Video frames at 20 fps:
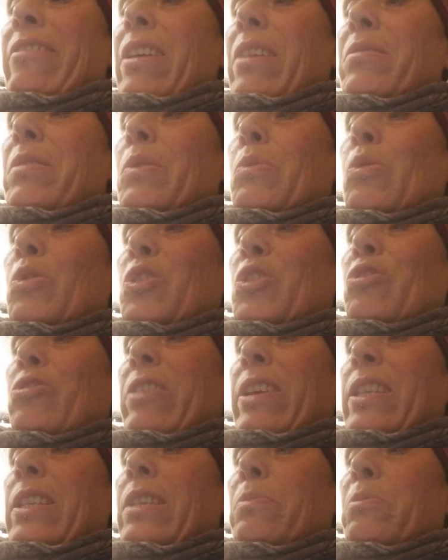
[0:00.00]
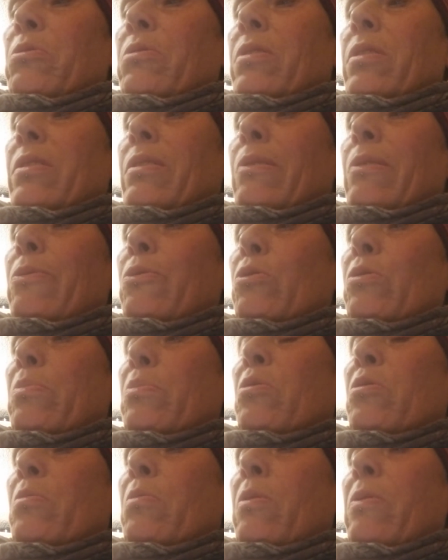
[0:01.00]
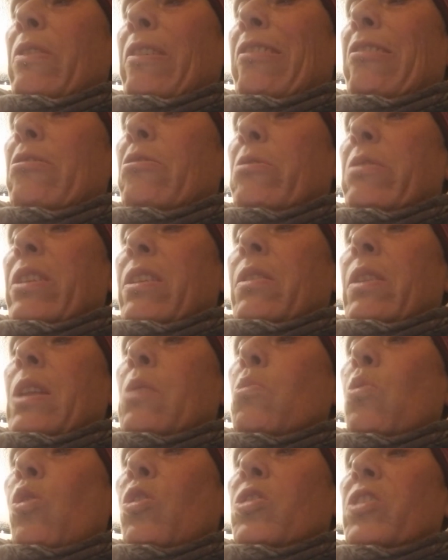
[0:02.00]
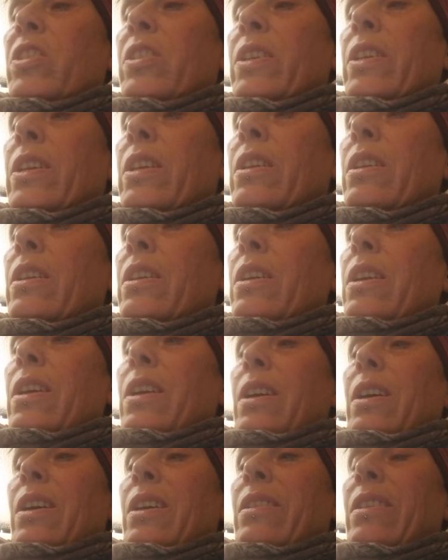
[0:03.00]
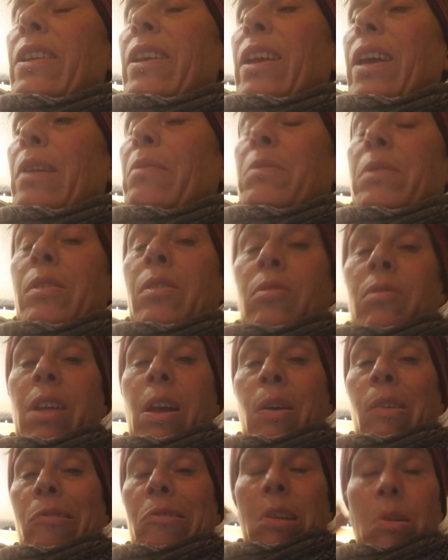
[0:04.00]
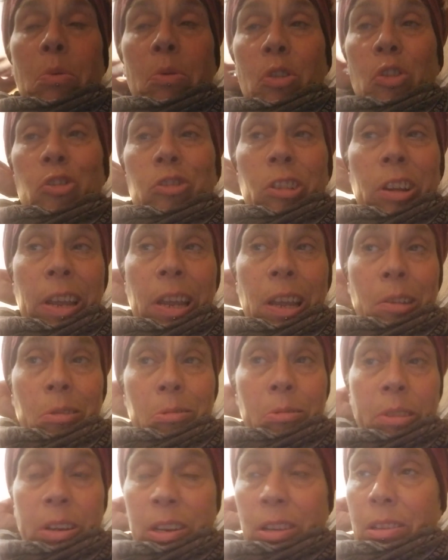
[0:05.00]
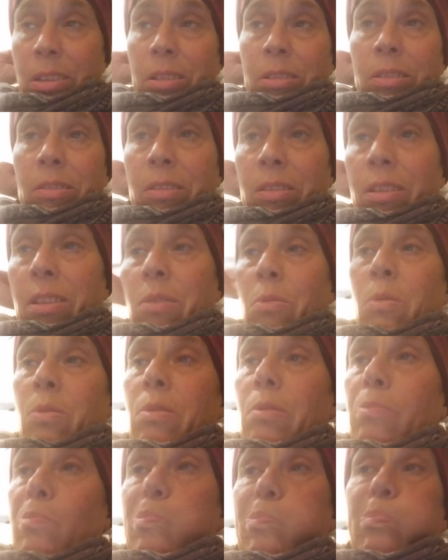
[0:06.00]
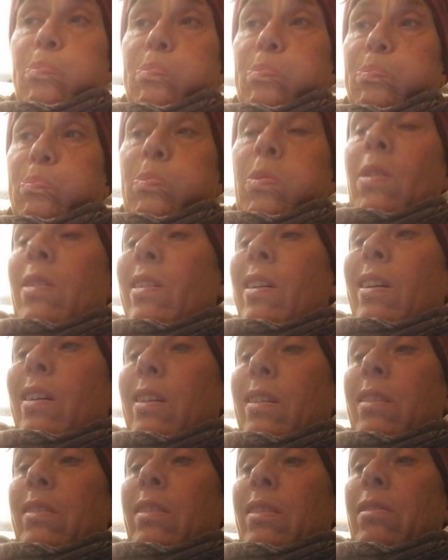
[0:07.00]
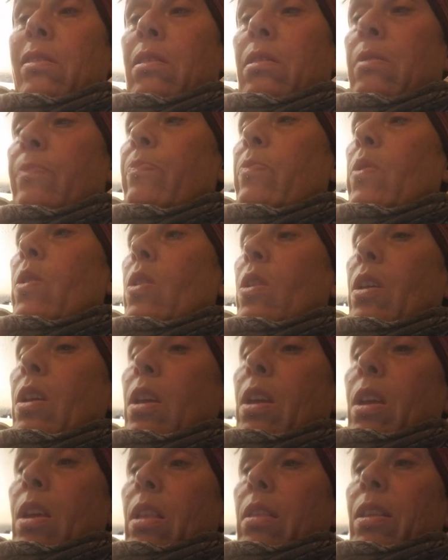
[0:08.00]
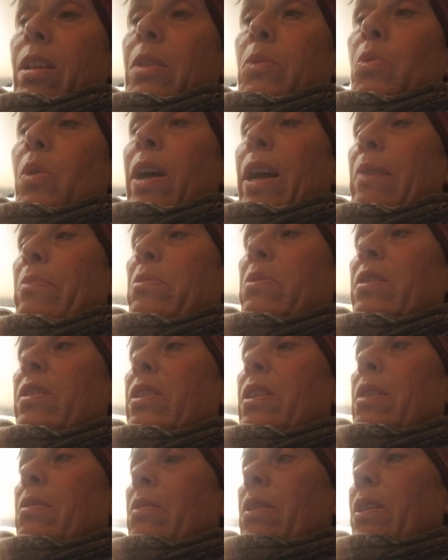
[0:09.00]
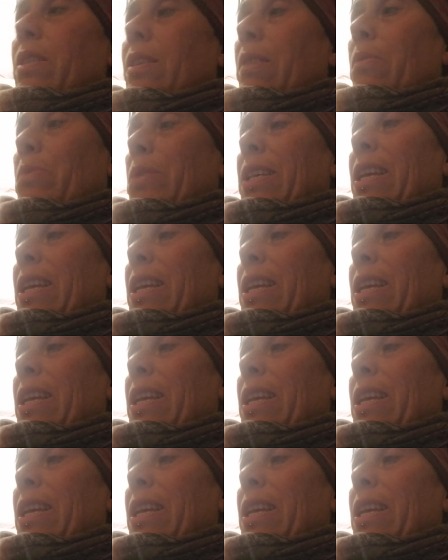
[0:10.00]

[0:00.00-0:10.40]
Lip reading: to watch Trainspotting because I thought he'd put him off heroin, and he watched it, and then he came and said, "Oh, now I really want to try heroin." It's like, do you know what? I don't know. That's what happened anyway. That was